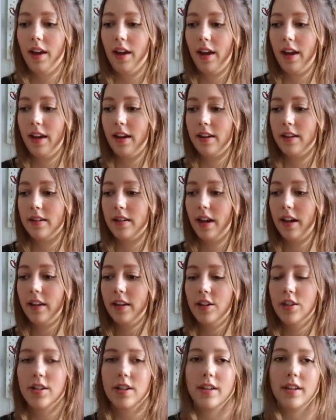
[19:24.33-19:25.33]
And I
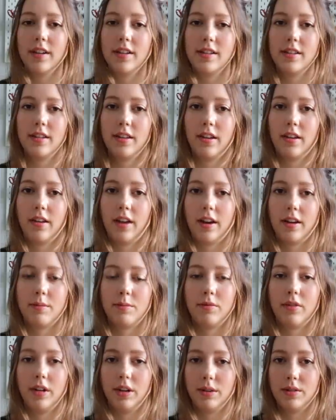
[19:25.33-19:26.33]
think she does
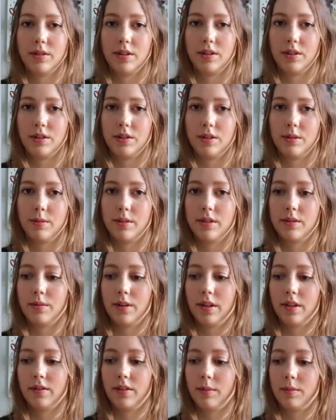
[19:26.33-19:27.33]
um, videos on YouTube as
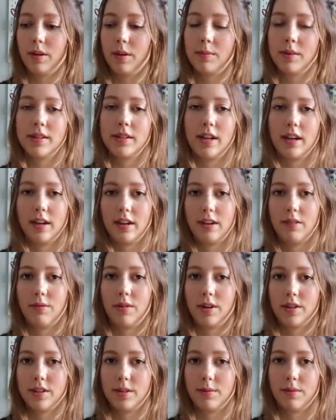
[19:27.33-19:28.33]
well, if I'm not mistaken. I've
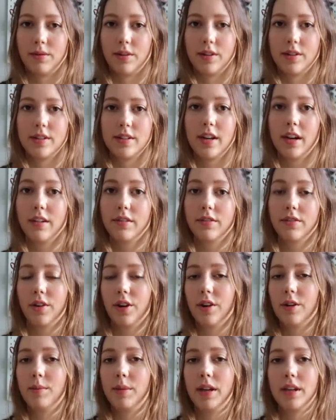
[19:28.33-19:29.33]
watched some of her stuff.
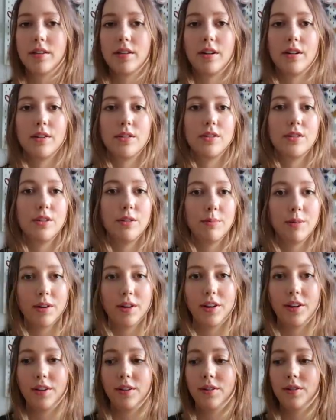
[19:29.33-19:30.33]
Her makes are super
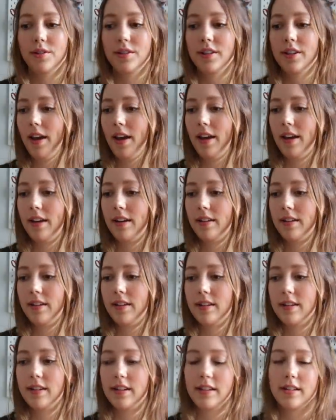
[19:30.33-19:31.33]
cute, and
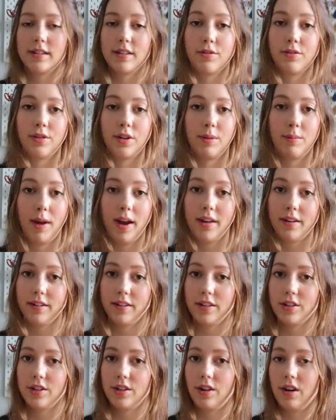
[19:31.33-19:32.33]
this is a free pattern
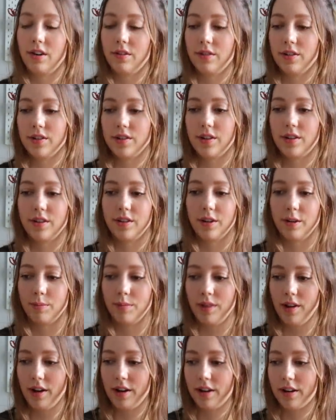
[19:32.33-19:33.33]
that she offers on her
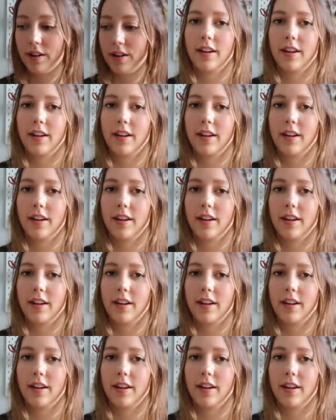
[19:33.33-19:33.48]
blog.